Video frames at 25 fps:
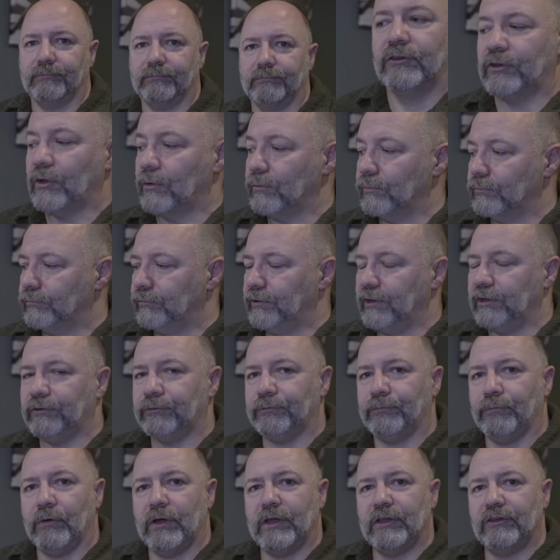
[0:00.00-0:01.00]
So this
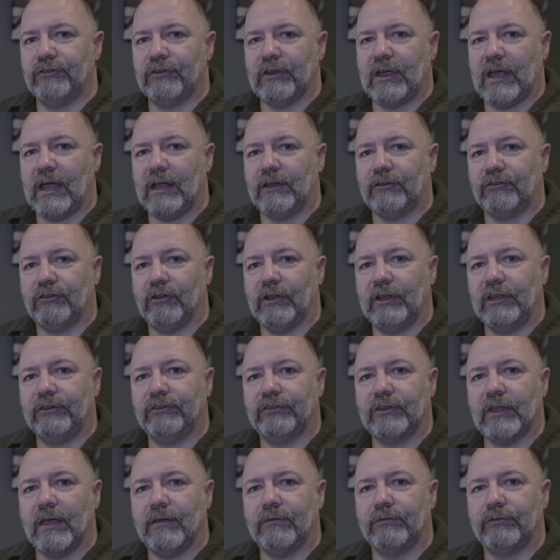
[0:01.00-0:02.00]
fridge actually
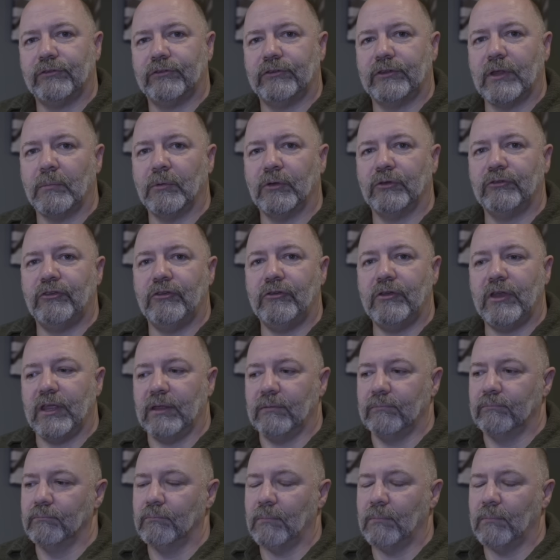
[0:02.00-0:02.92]
serves double duty.